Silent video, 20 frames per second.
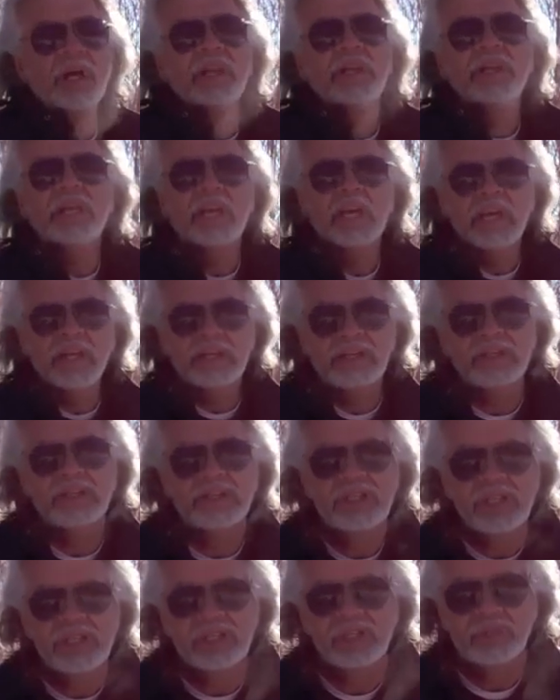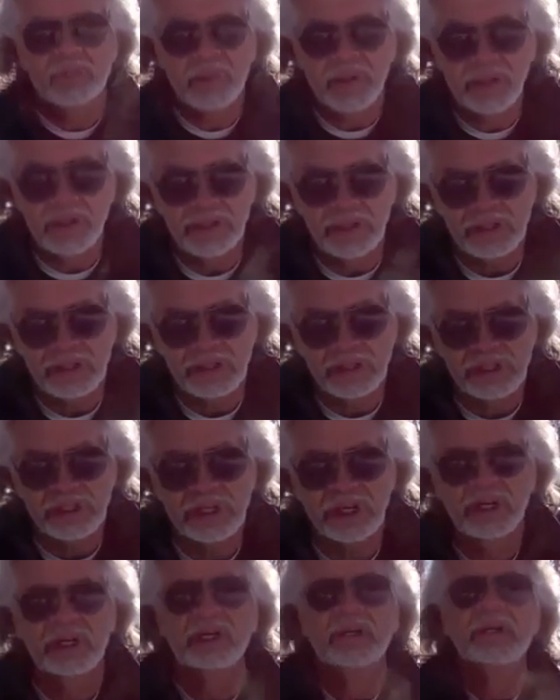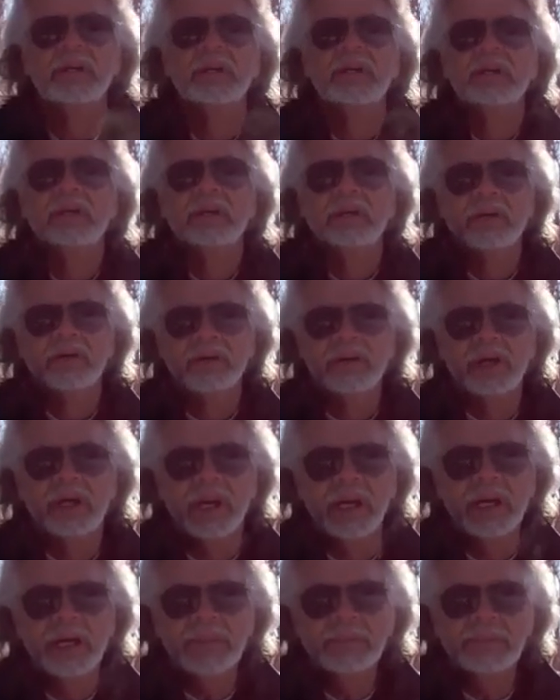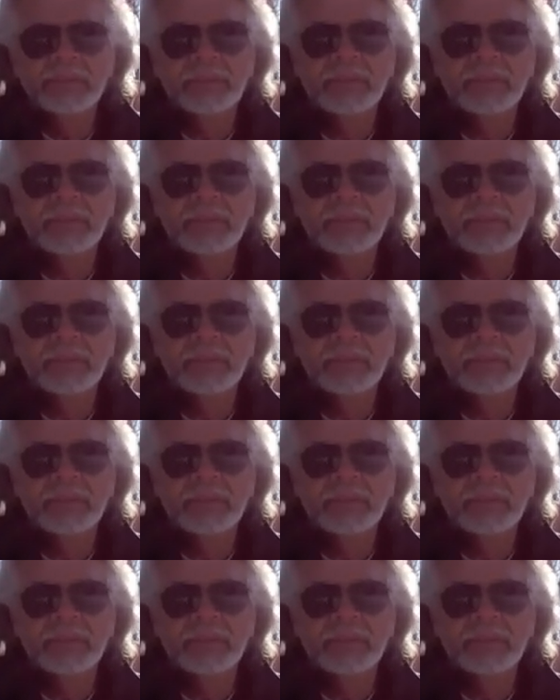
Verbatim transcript: the energy sponge. Hmm. Okay?